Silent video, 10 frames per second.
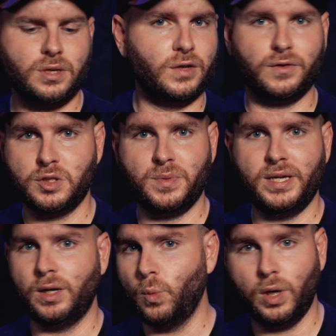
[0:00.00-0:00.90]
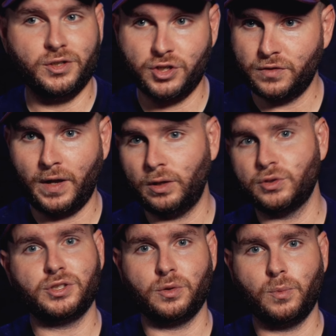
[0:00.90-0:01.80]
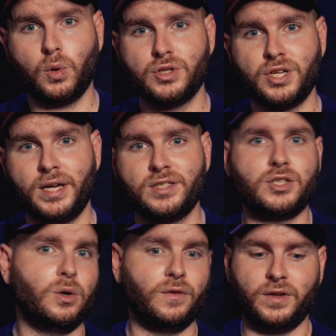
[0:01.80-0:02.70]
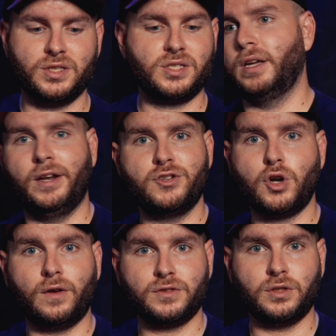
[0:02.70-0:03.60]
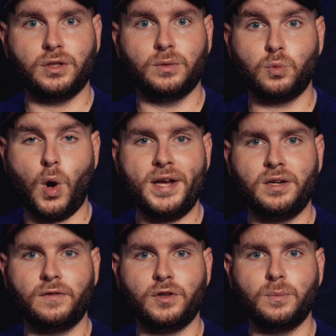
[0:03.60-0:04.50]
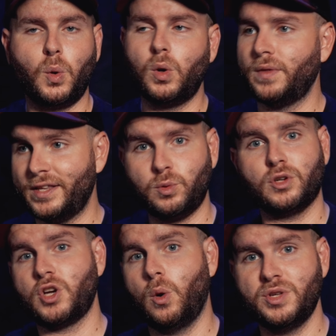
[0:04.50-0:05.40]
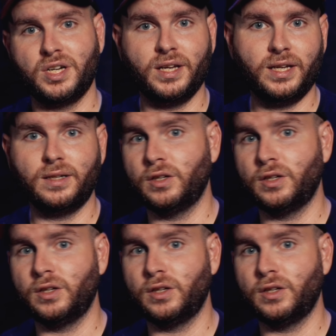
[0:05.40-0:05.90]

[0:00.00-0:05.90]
Difference being, one just follows your bore sight. So if it's an inch off to the right of your bore, that's where it's always gonna hit.